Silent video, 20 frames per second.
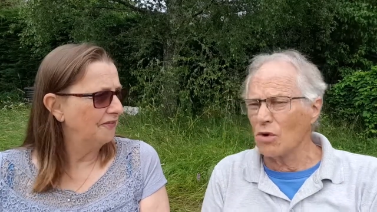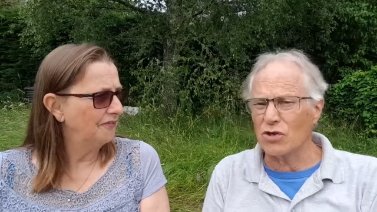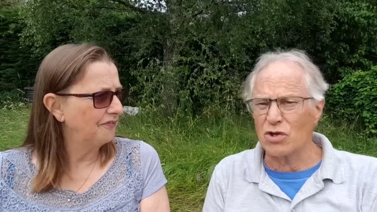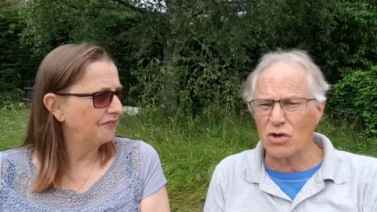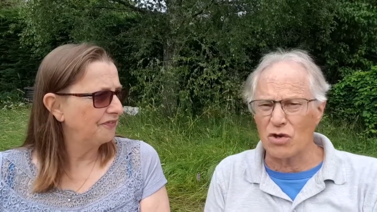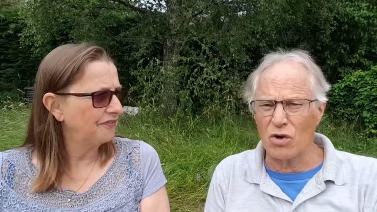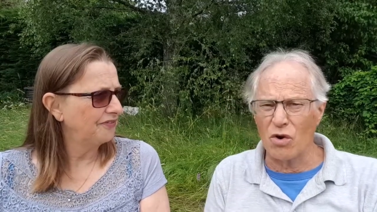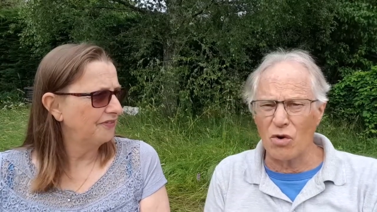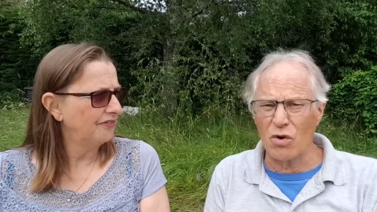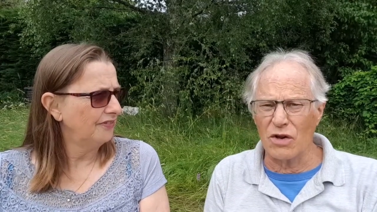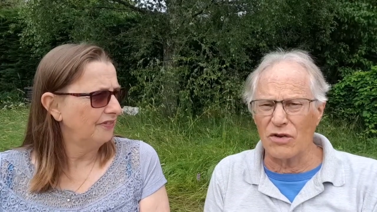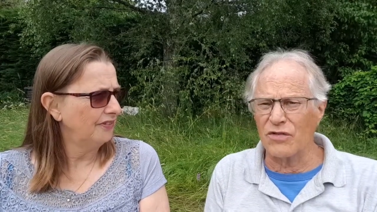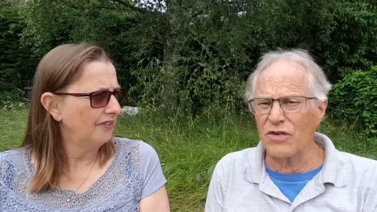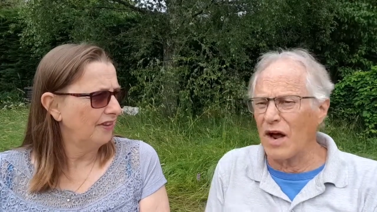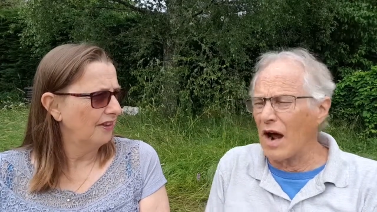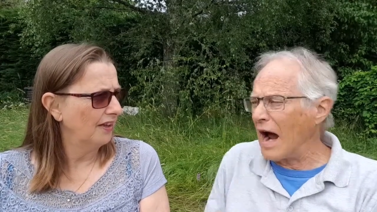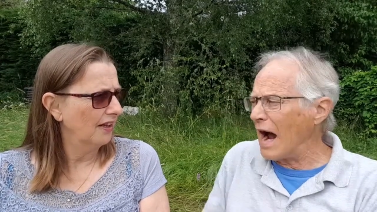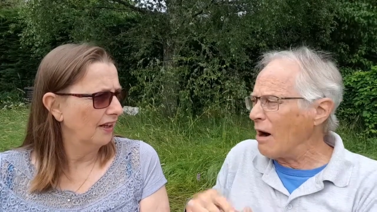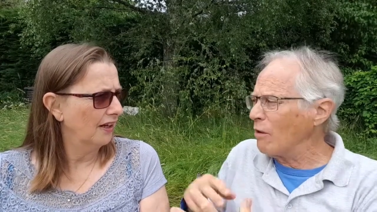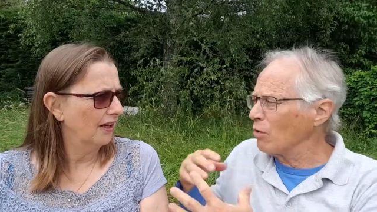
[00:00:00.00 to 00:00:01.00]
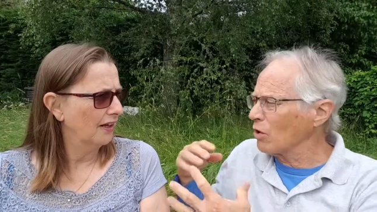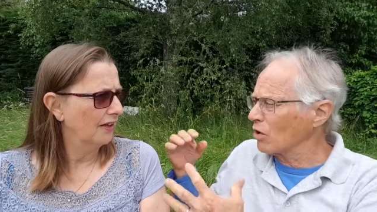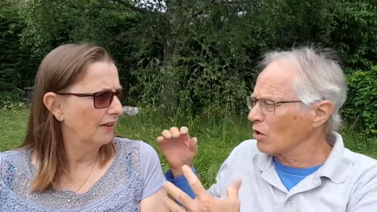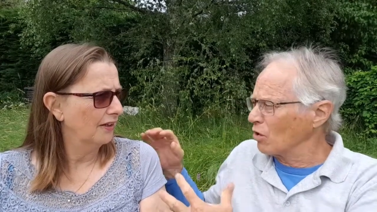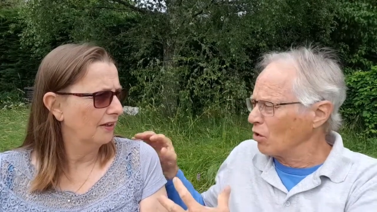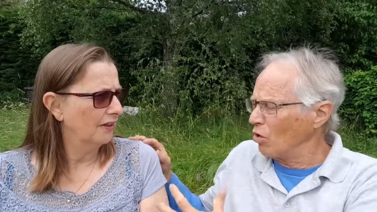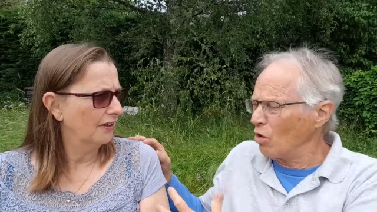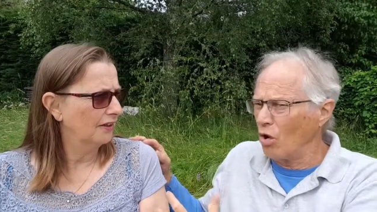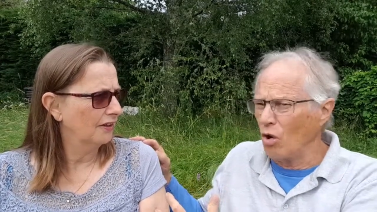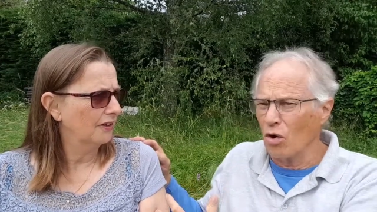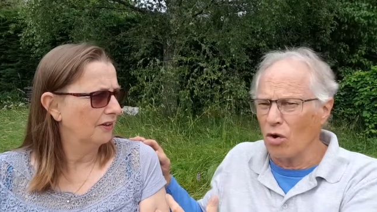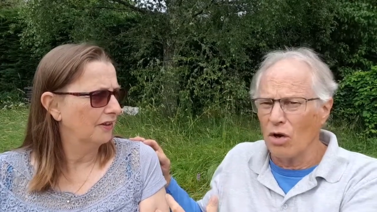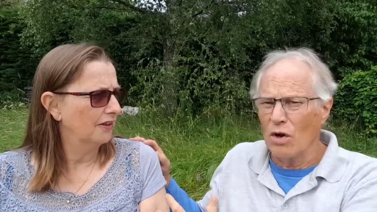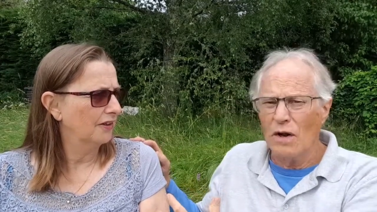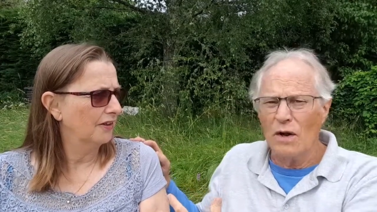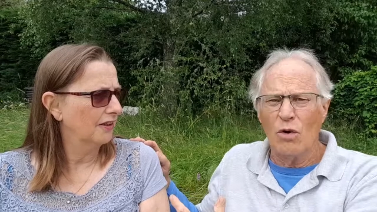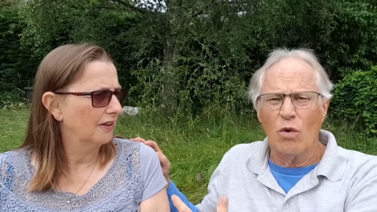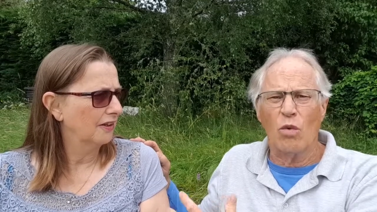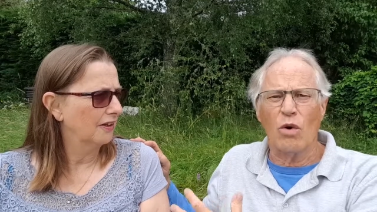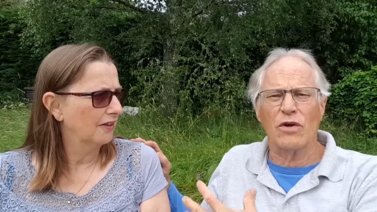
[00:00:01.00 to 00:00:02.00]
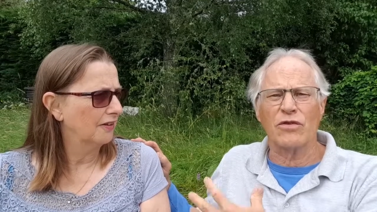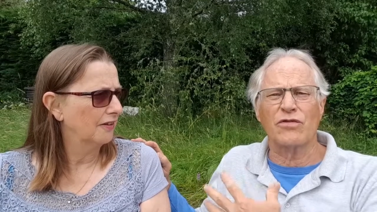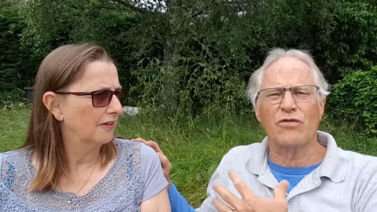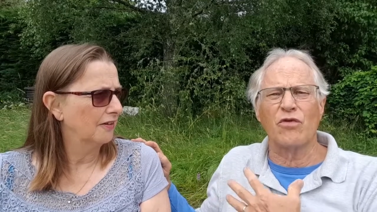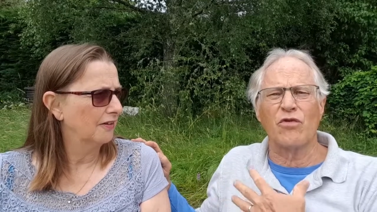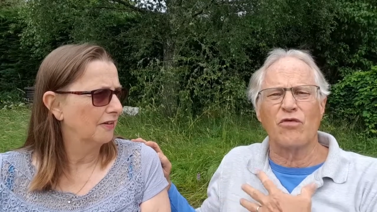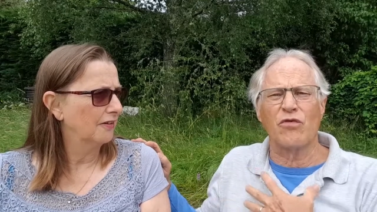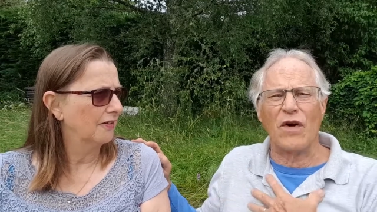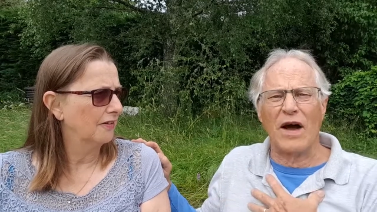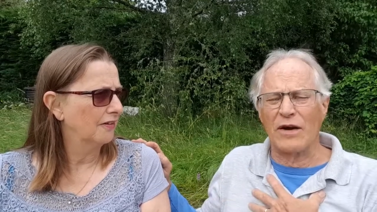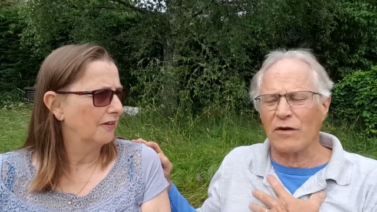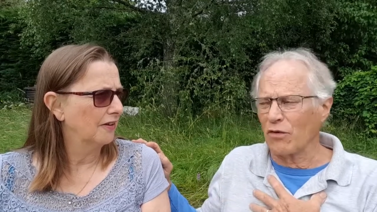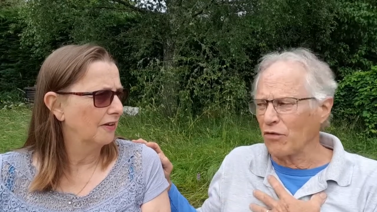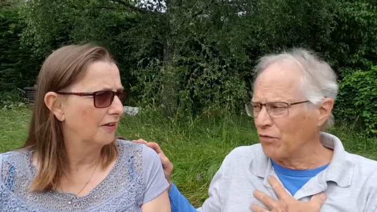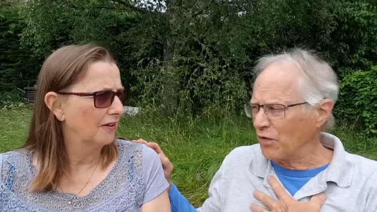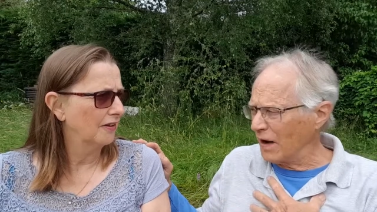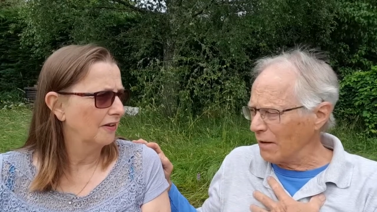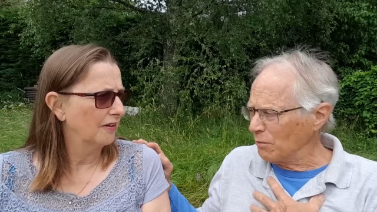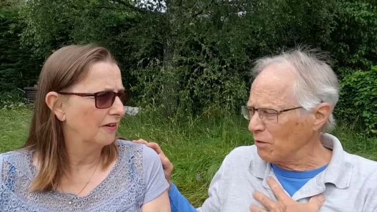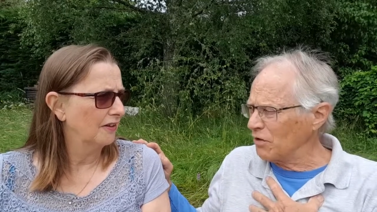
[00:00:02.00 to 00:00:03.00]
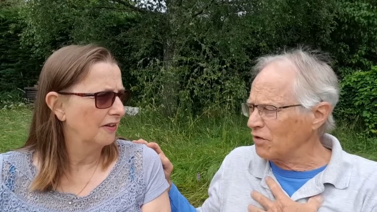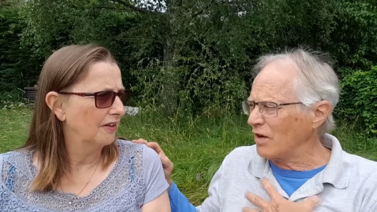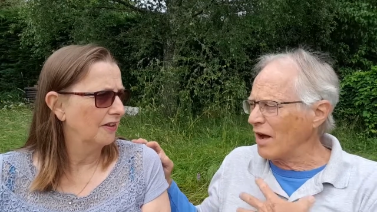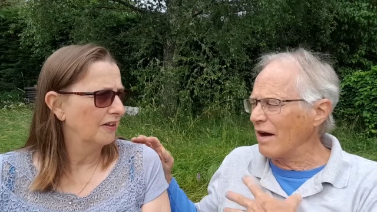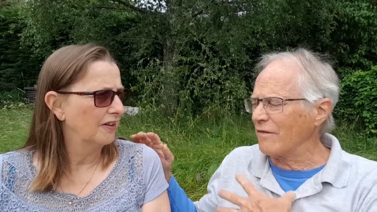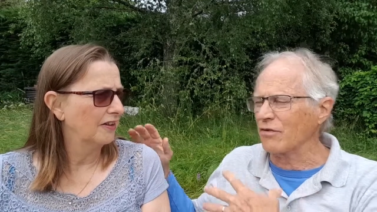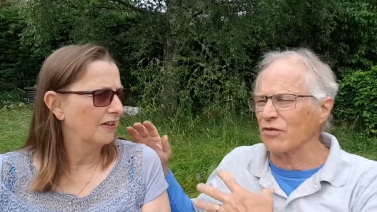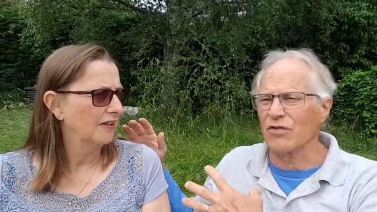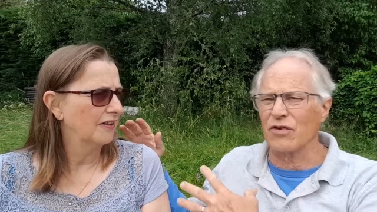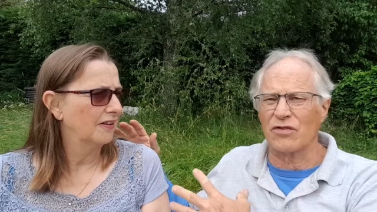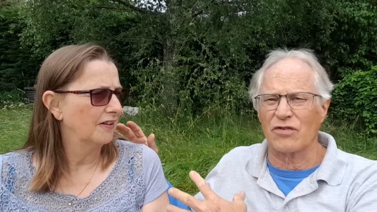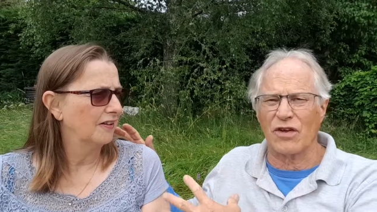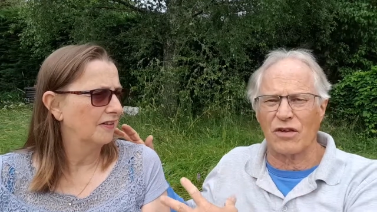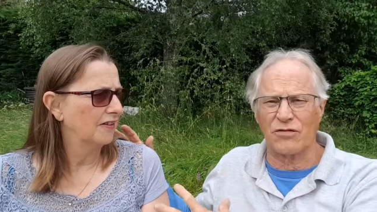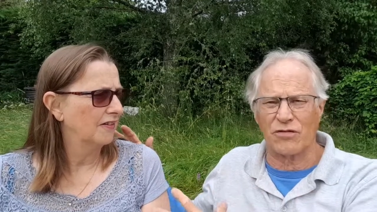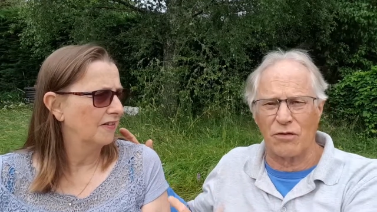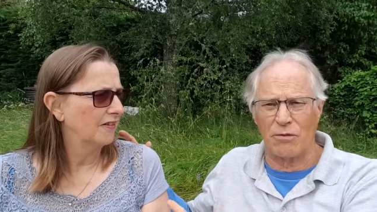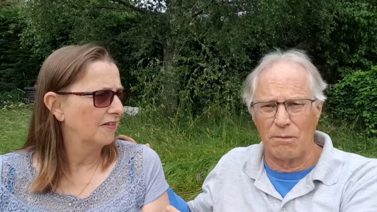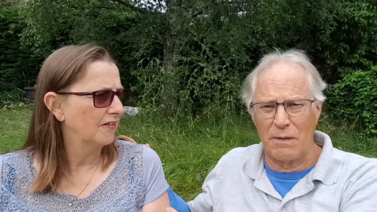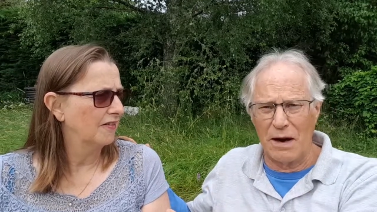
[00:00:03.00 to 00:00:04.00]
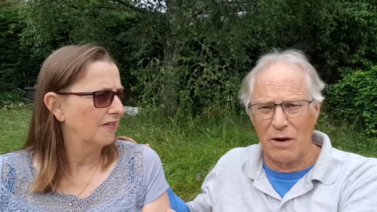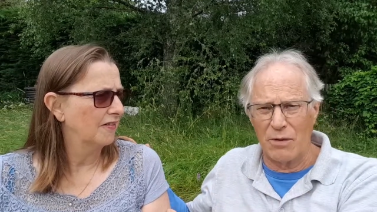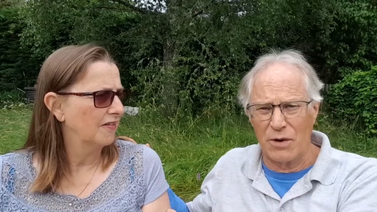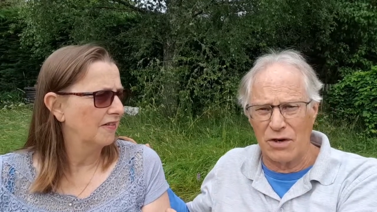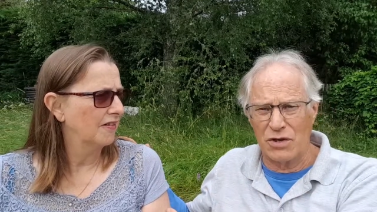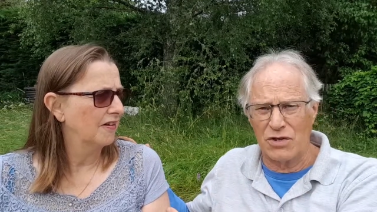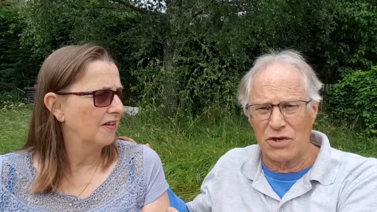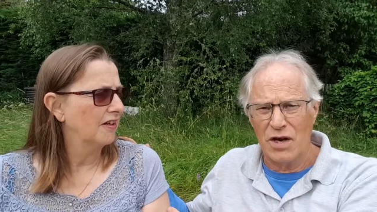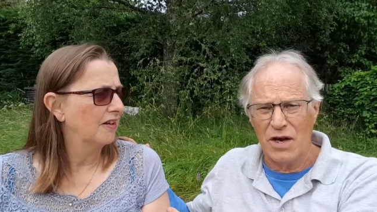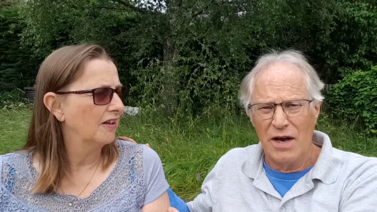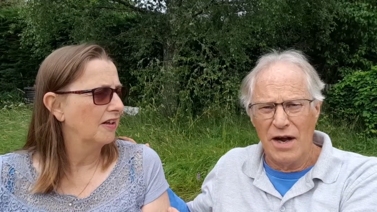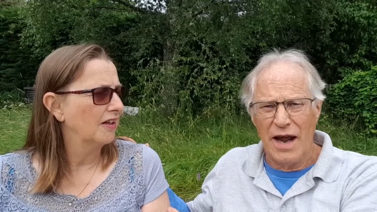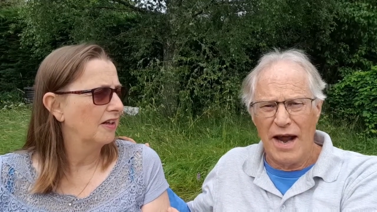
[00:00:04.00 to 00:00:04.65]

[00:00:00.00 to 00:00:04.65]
Speaker 1: what your goal is. Now, our goal was to found a family, to have a successful marriage,